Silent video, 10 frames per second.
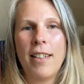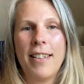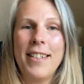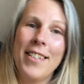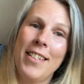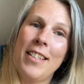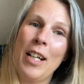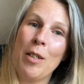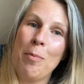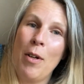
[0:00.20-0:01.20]
This is the
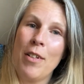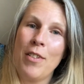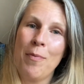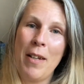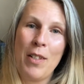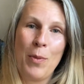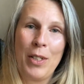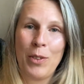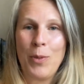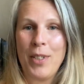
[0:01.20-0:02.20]
second part of my
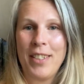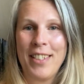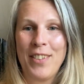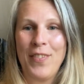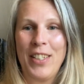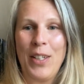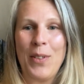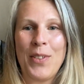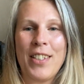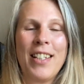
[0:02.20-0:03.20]
sweater quantities
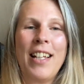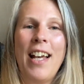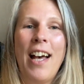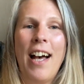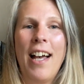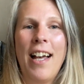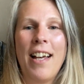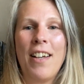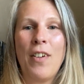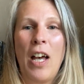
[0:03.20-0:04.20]
videos.
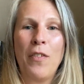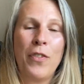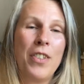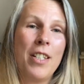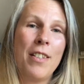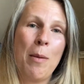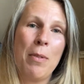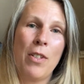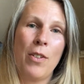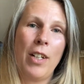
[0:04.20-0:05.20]
And for this
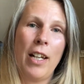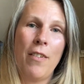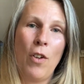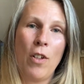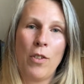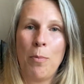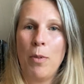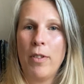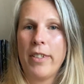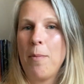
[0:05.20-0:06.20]
episode I have also
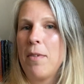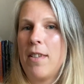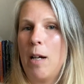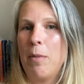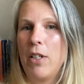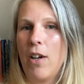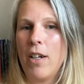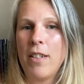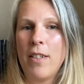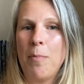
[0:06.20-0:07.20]
pulled some summer
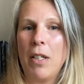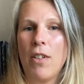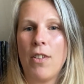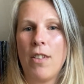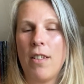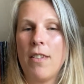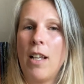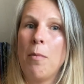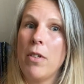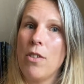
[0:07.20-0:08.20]
yarns because
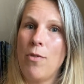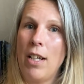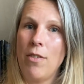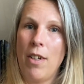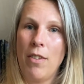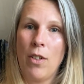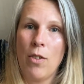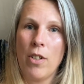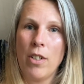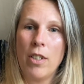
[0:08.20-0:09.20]
summer is right around the
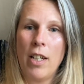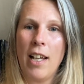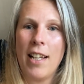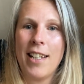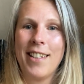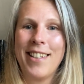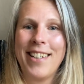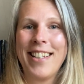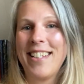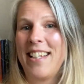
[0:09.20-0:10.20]
corner and
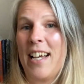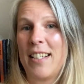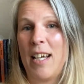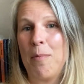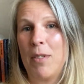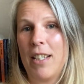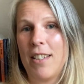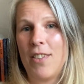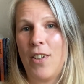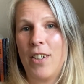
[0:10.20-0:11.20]
it is high time to
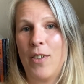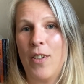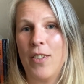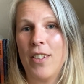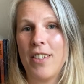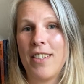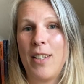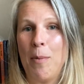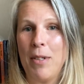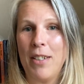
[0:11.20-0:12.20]
get started on
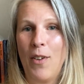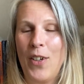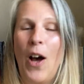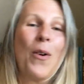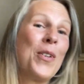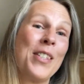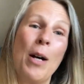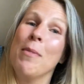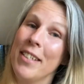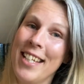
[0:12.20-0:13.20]
our
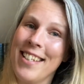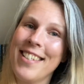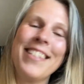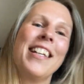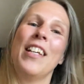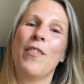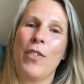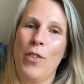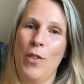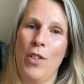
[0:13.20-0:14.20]
summer knits
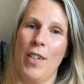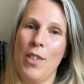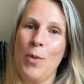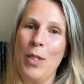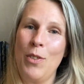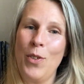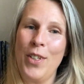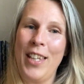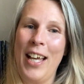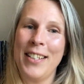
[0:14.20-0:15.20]
for those of us who
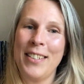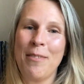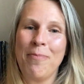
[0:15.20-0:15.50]
enjoy that.